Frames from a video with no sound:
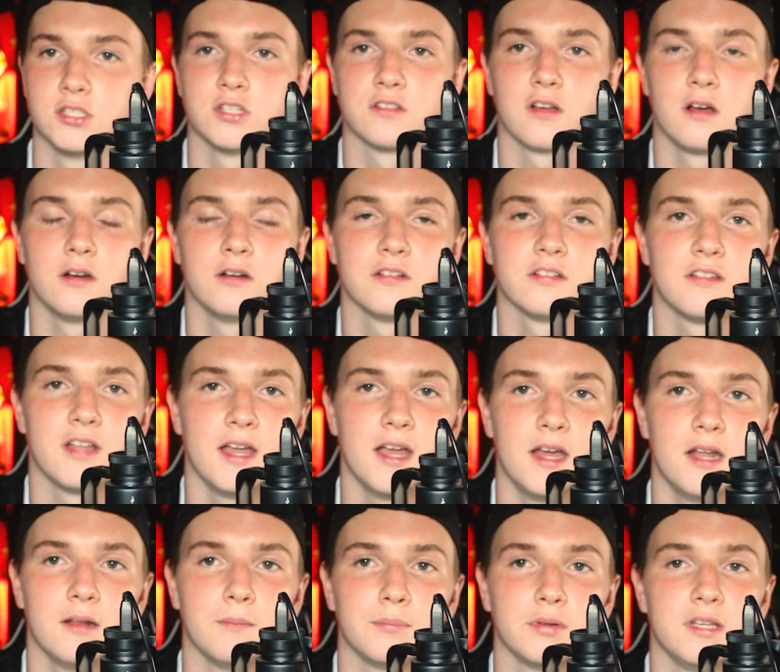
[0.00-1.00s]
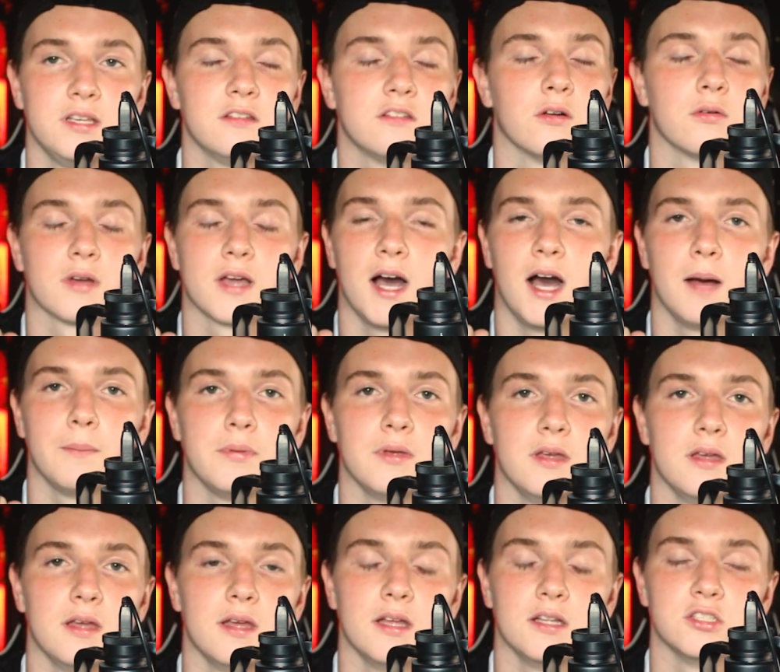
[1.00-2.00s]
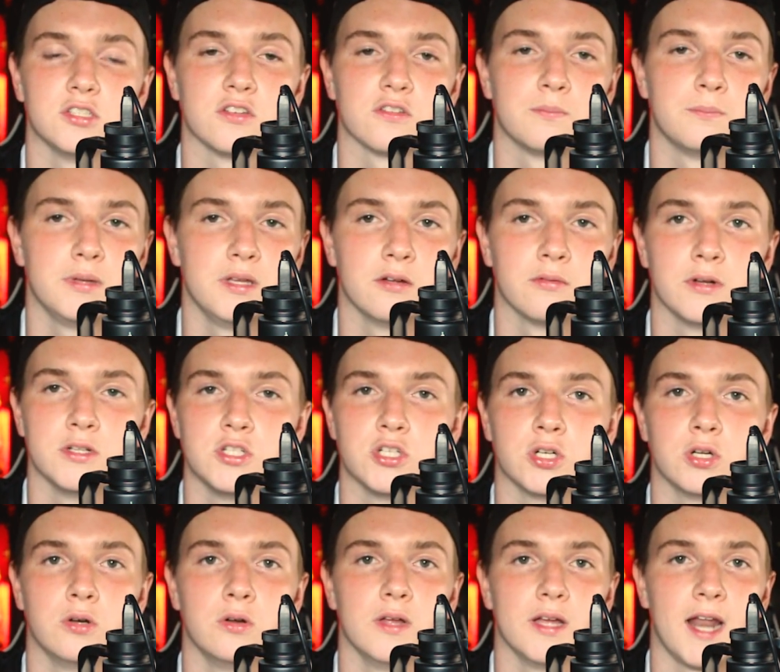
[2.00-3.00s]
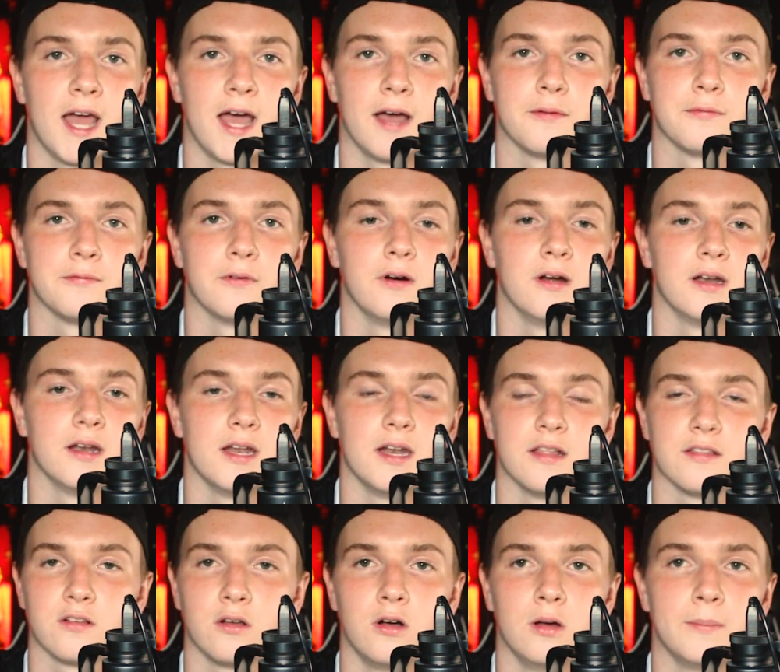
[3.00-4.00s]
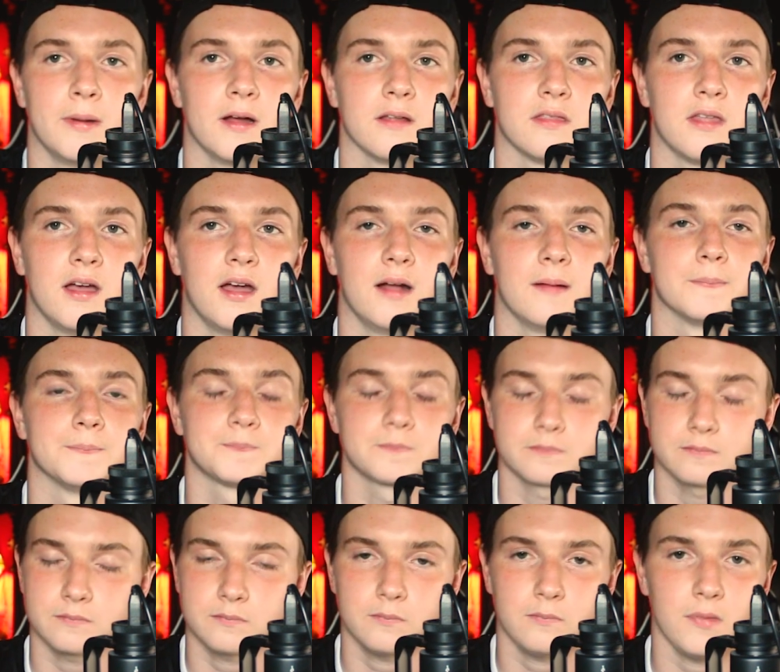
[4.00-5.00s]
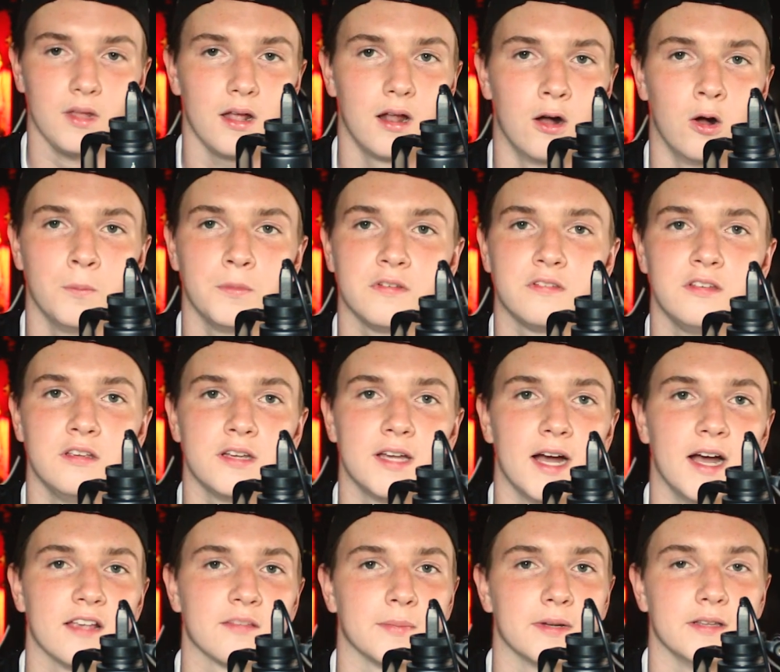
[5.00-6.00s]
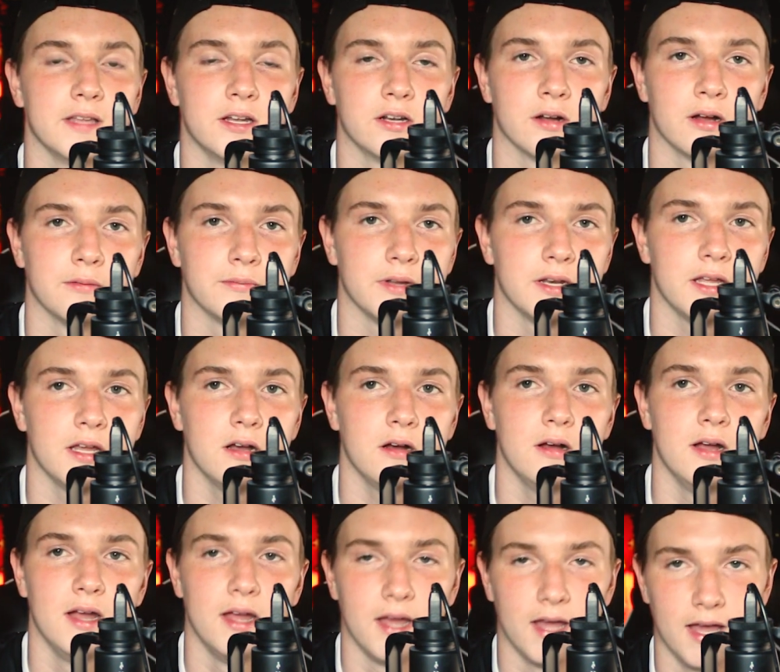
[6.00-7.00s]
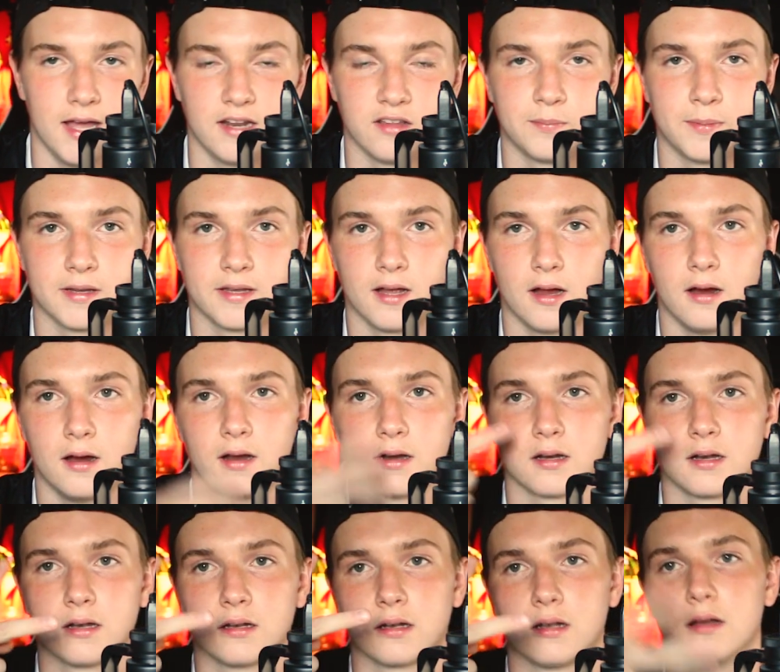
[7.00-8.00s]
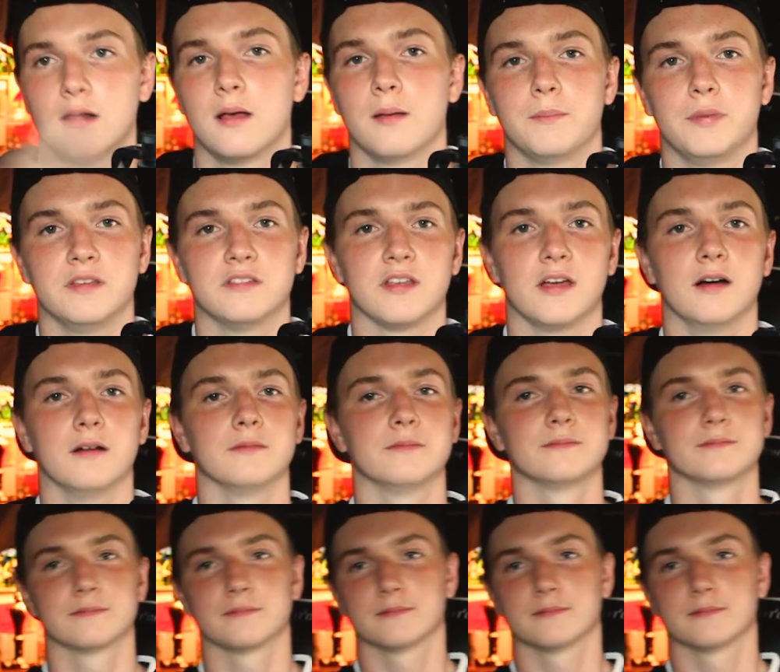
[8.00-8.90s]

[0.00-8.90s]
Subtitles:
Just understand, please don't copy, and just be original and have fun, and it's all about that. I hope to see you guys in my later on video, and it's been Garrett. Peace out.